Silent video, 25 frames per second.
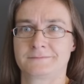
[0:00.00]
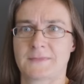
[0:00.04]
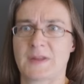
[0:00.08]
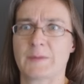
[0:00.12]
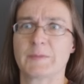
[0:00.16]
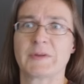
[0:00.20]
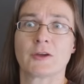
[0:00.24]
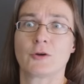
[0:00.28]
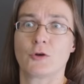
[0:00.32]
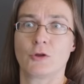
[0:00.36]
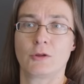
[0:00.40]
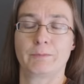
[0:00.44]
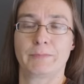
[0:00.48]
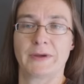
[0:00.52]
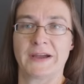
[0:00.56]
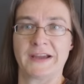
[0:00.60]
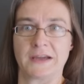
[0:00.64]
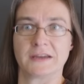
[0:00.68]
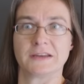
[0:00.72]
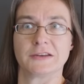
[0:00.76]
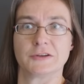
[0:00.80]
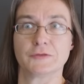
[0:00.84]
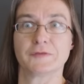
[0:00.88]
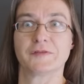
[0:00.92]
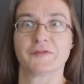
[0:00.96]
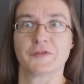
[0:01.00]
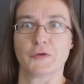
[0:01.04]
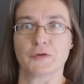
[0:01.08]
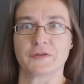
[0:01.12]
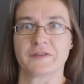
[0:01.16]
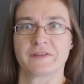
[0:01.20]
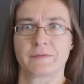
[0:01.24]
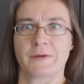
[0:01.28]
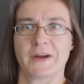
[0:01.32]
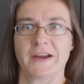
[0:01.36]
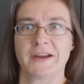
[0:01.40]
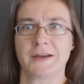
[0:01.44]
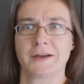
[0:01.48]
I mean, you're all buying new
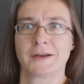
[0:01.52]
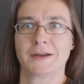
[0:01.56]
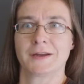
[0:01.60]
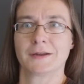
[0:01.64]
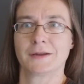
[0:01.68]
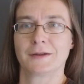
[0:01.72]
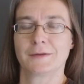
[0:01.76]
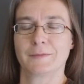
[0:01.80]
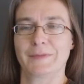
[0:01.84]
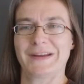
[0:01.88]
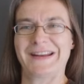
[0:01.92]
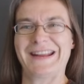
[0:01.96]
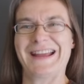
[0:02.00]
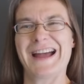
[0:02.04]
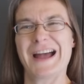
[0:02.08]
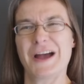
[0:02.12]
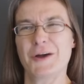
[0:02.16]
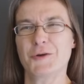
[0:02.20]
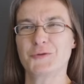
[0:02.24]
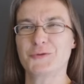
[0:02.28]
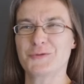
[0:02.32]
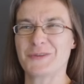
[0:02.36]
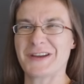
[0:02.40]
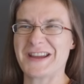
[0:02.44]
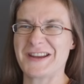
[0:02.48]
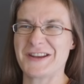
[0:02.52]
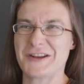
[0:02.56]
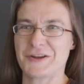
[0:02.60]
phones, right? But how do I